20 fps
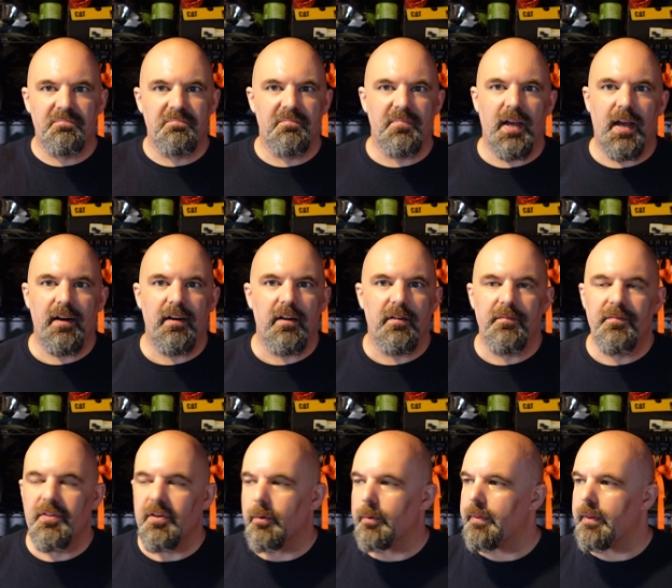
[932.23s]
I don't know,
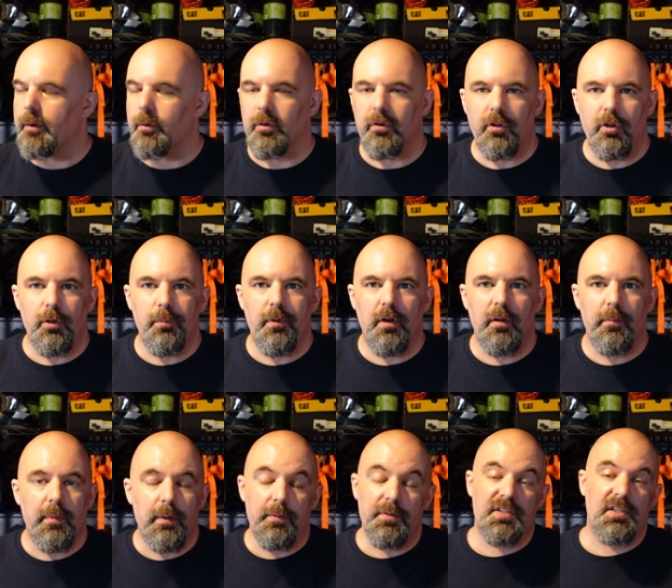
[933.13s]
they were
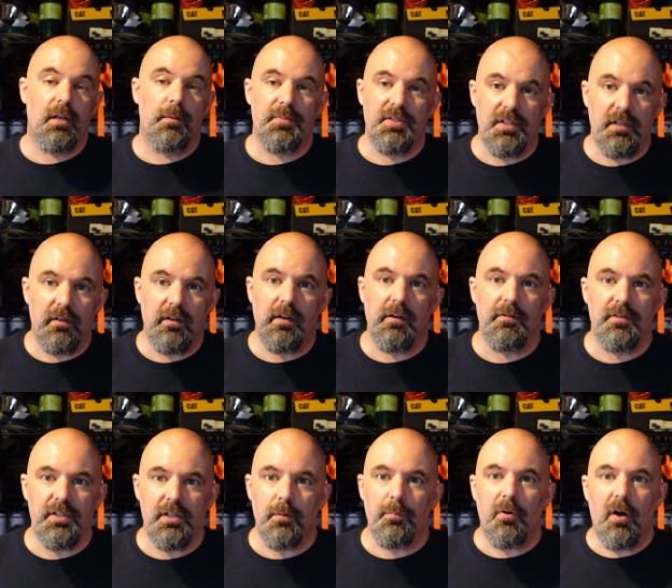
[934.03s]
aluminum. It was sub-zero,
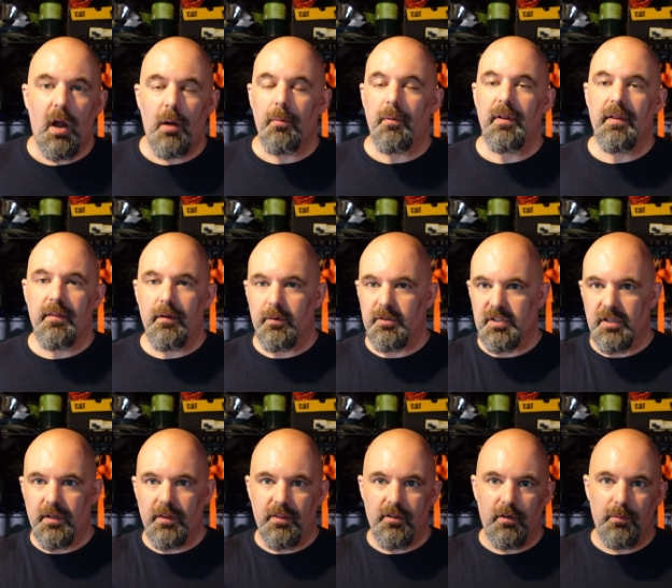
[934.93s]
so probably there was
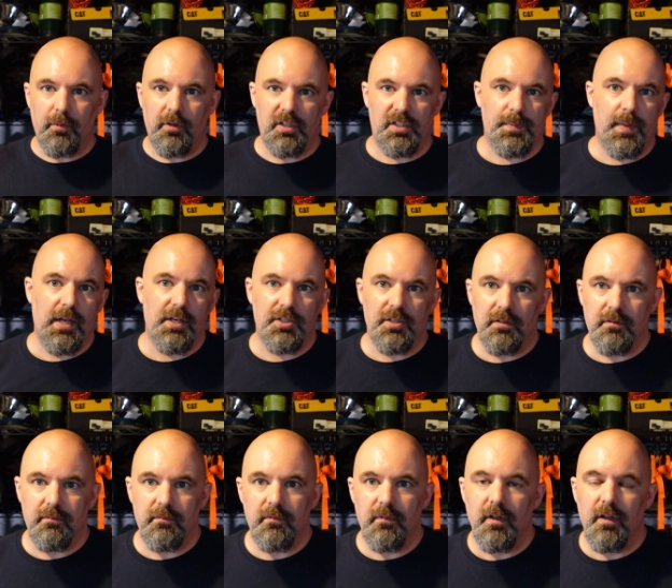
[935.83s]
a thermal
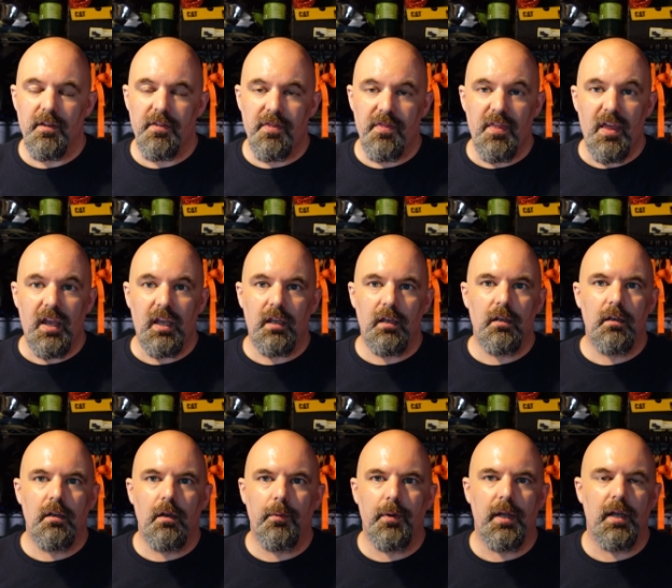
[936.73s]
expansion thing
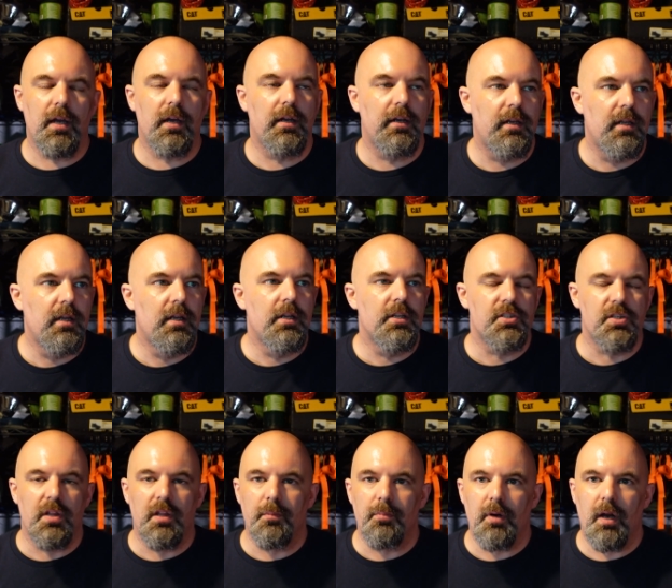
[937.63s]
going on, so
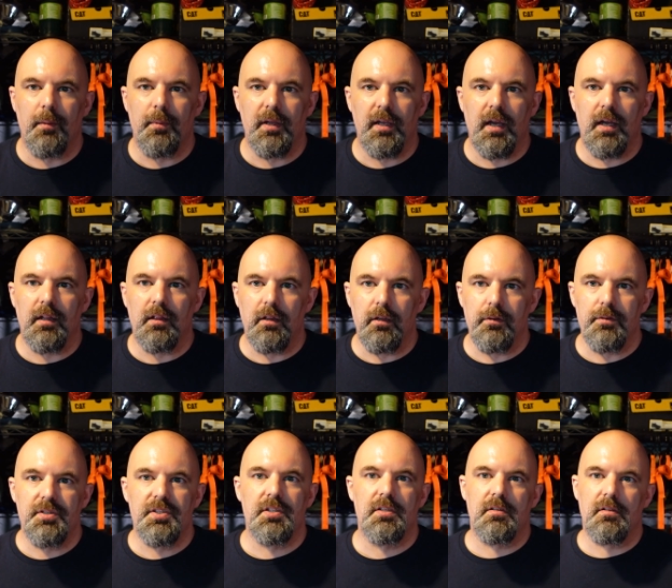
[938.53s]
they probably got
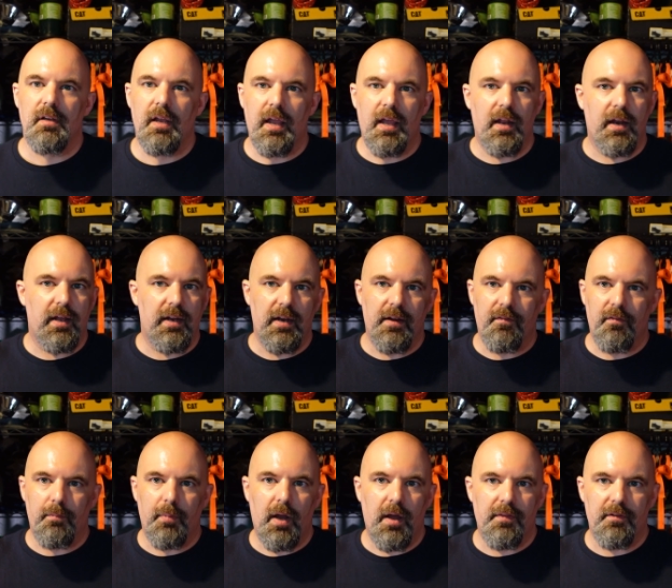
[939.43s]
loose, and I never
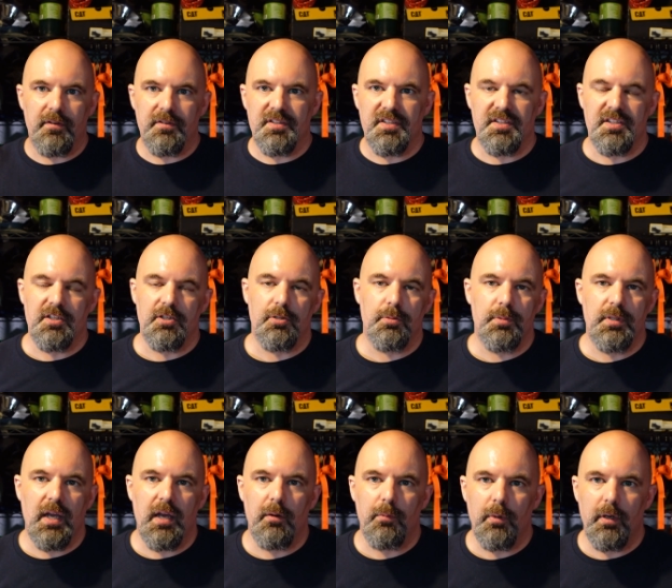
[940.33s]
bothered to cinch them
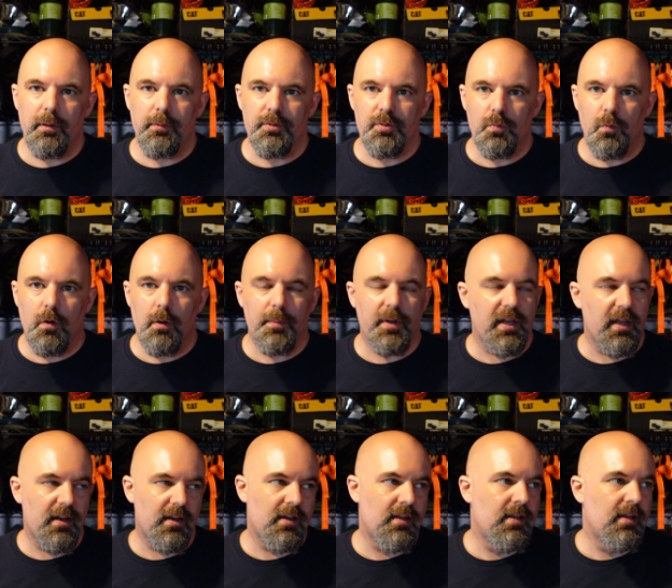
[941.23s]
down when it was warm
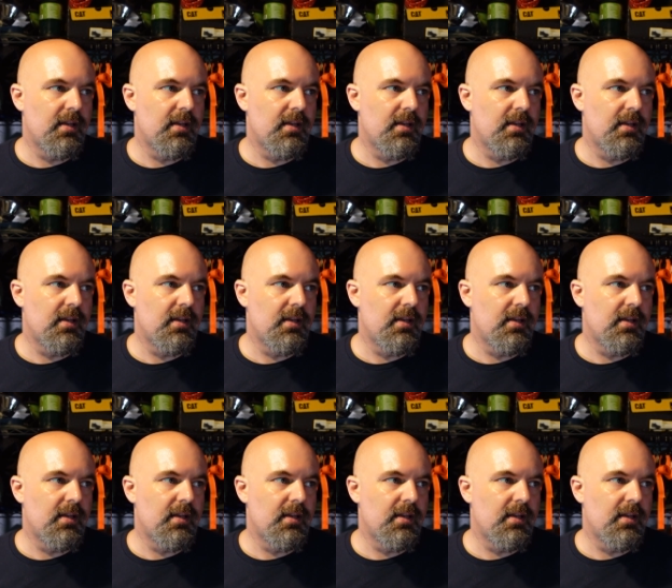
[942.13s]
again.